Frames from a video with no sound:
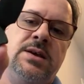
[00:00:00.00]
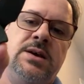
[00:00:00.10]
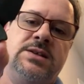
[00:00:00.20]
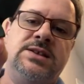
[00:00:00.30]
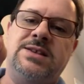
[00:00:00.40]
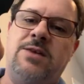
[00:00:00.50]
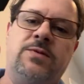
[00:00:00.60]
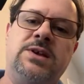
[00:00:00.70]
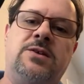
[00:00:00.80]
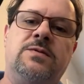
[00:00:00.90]
Since I
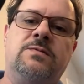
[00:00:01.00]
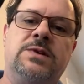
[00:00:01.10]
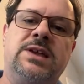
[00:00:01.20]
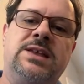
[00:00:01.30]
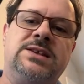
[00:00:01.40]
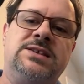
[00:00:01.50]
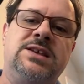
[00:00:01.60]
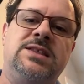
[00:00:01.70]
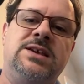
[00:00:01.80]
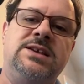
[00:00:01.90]
really don't get to see
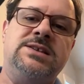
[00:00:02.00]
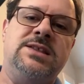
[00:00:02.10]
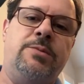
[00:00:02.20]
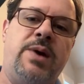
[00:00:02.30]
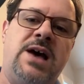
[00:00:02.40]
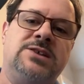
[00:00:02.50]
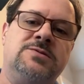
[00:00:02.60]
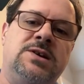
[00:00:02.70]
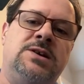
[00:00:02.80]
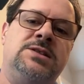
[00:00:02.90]
these in the pass
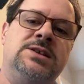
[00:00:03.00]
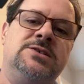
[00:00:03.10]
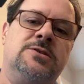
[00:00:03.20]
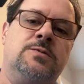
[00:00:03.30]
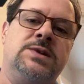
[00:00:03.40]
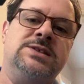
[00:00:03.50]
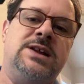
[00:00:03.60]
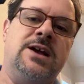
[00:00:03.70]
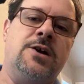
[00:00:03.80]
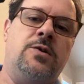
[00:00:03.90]
around, these are the ones that
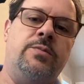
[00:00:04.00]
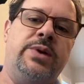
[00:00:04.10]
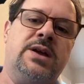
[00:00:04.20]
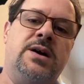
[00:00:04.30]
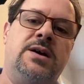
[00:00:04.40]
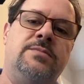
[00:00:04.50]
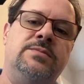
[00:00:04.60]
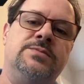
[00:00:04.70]
I go and pick up,